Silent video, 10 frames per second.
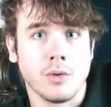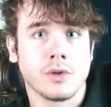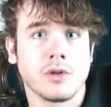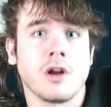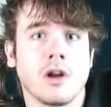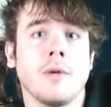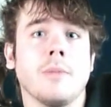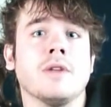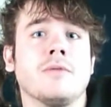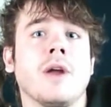was talking about
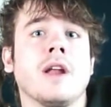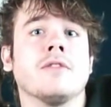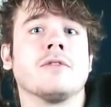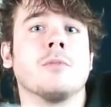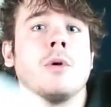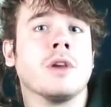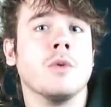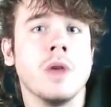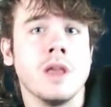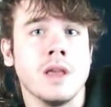being afraid of
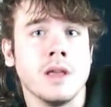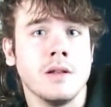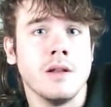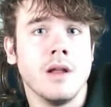smoking weed.